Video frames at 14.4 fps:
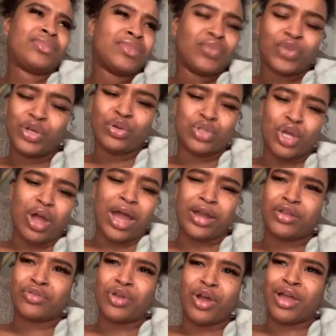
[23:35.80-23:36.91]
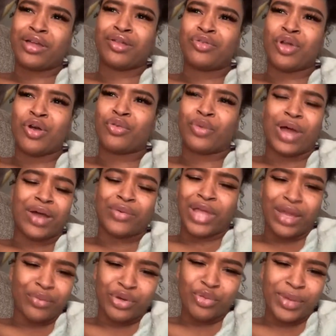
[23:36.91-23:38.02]
how do you know,
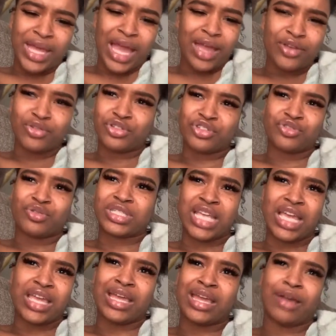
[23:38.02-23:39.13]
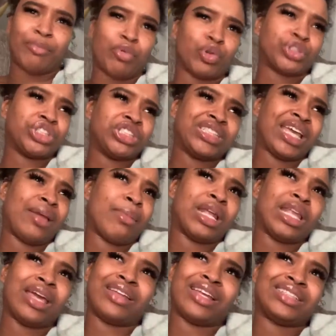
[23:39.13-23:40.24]
like, what do you mean? How you just gonna say, yeah, abortion saved my
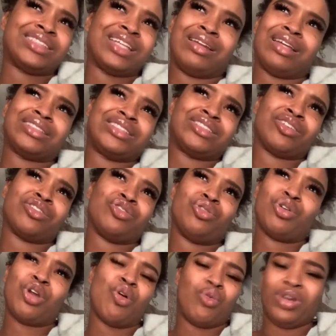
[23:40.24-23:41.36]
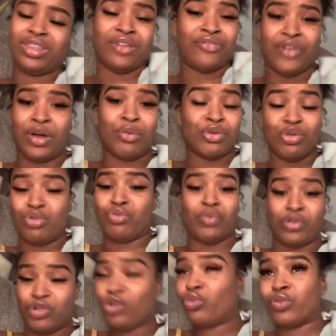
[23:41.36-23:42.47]
life? That's not necessary. You don't know what the fuck,
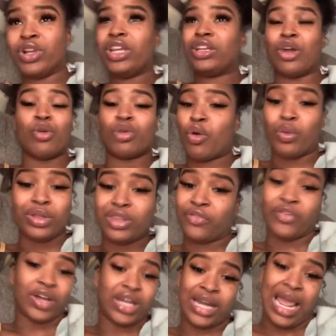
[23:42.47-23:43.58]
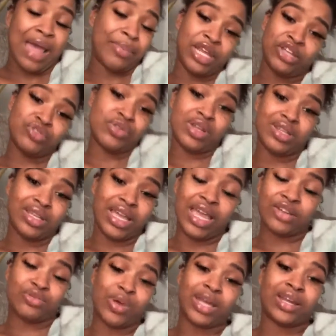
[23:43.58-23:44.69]
you really don't know what the fuck could happen had
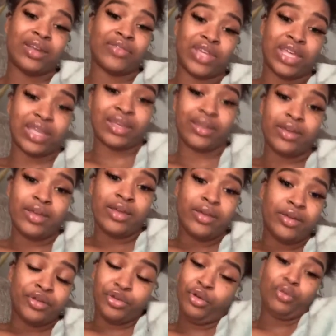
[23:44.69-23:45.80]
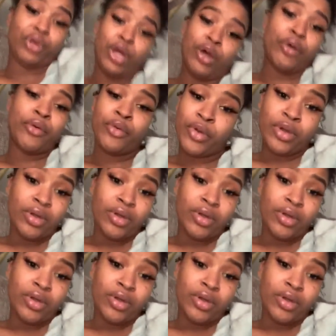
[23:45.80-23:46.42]
you had another kid. You don't know.